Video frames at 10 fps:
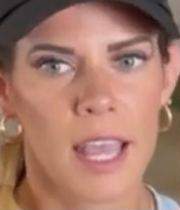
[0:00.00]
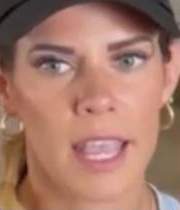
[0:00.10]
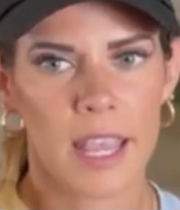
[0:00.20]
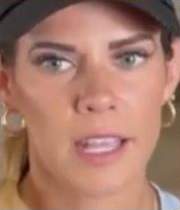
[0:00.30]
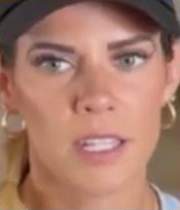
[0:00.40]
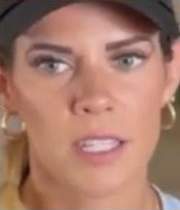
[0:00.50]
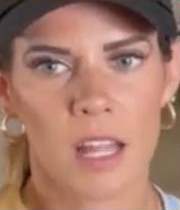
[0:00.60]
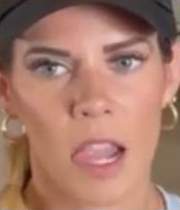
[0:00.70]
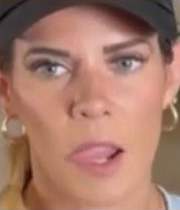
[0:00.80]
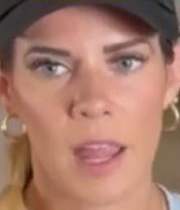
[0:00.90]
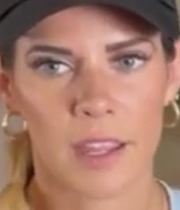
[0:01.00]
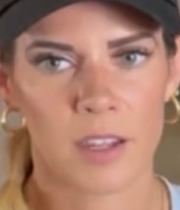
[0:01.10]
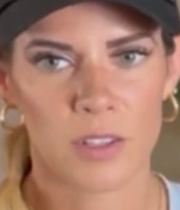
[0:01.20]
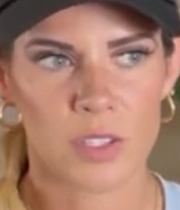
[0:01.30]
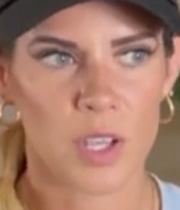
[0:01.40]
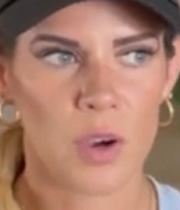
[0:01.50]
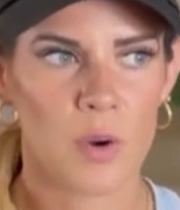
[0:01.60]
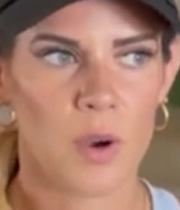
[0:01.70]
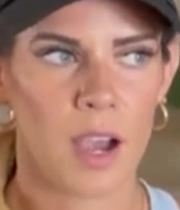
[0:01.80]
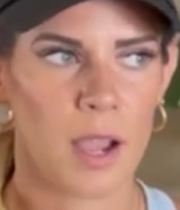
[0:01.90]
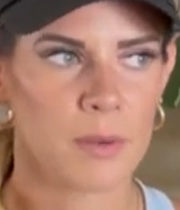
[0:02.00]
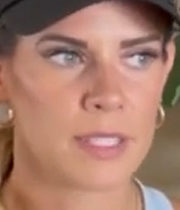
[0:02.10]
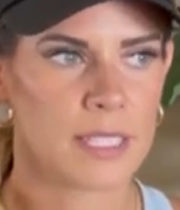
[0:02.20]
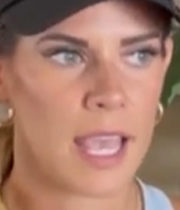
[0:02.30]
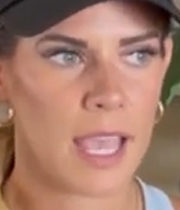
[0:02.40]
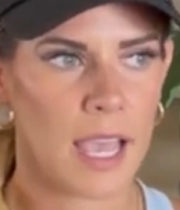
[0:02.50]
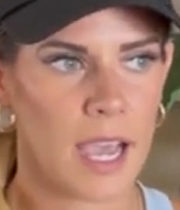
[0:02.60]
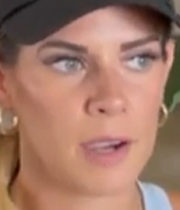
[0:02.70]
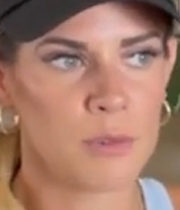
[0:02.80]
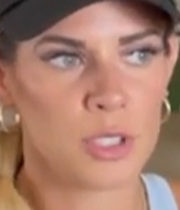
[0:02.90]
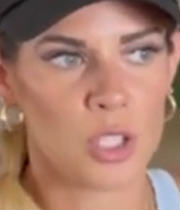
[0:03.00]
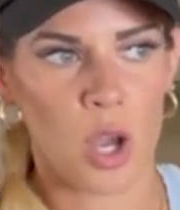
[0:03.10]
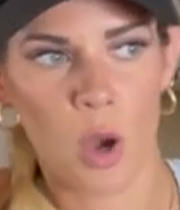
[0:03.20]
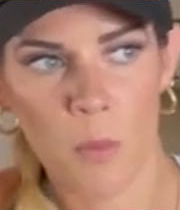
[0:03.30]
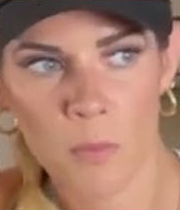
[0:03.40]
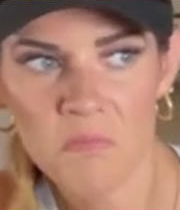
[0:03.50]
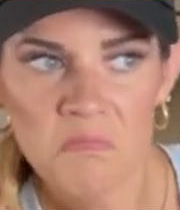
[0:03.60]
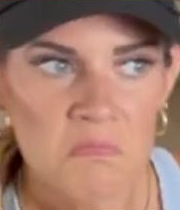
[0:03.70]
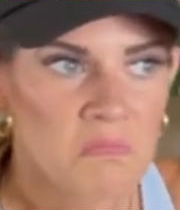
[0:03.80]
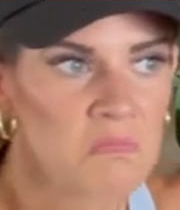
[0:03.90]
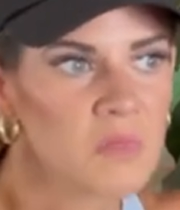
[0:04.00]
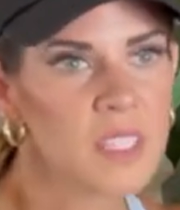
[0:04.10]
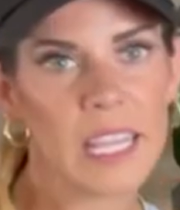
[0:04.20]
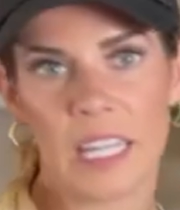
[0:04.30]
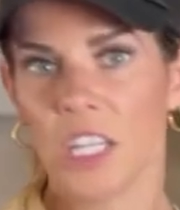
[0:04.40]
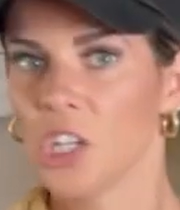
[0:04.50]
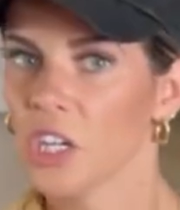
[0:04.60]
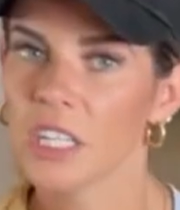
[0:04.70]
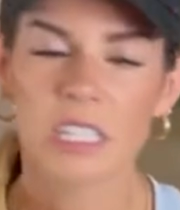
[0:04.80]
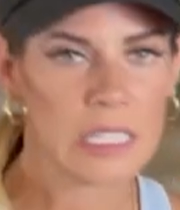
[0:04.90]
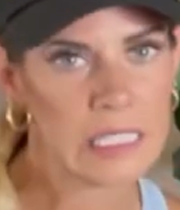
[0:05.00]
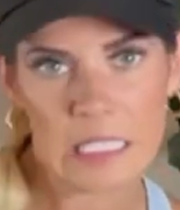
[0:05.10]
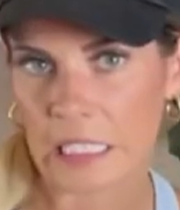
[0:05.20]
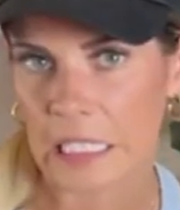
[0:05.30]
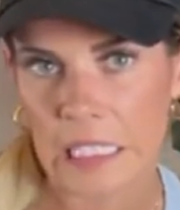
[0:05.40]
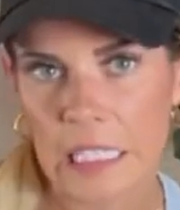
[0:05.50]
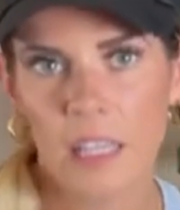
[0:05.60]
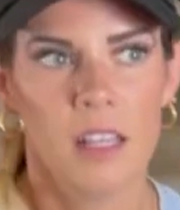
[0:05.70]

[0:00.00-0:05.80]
And, you know, so I would say I was getting good clinically.